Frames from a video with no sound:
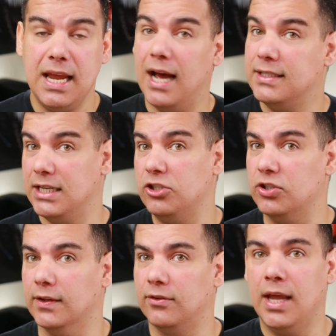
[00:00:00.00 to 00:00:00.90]

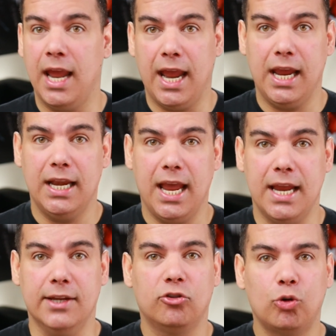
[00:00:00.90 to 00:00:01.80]
additions, and
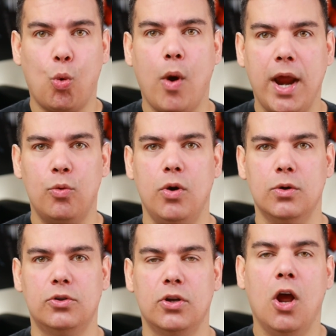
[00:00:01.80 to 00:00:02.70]
a square
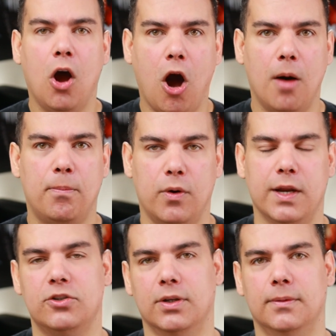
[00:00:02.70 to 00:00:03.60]
root
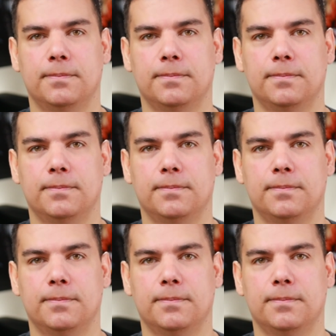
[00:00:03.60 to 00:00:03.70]
operation.